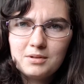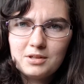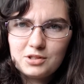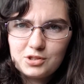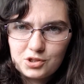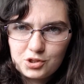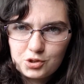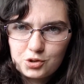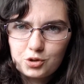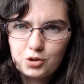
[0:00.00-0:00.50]
a
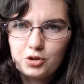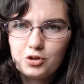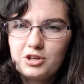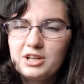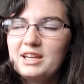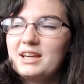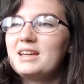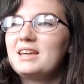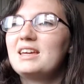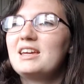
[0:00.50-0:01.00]
story
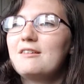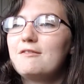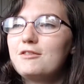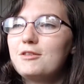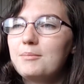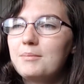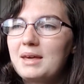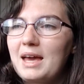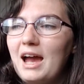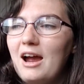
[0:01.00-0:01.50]
and give
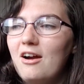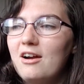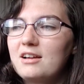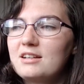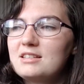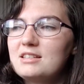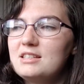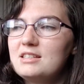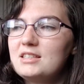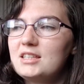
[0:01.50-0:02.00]
them
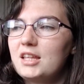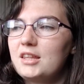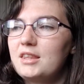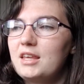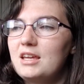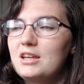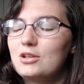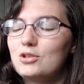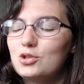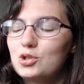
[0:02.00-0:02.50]
characters that they
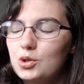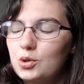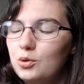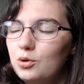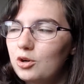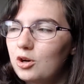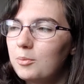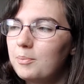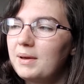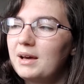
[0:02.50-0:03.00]
can
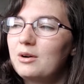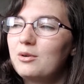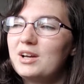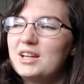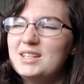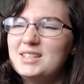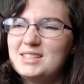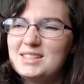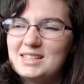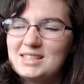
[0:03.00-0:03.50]
talk about
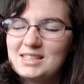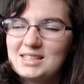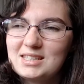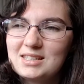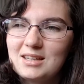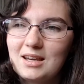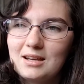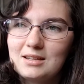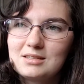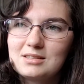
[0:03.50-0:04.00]
and
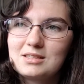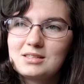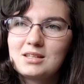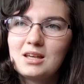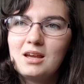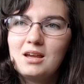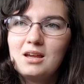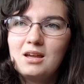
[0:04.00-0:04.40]
discuss.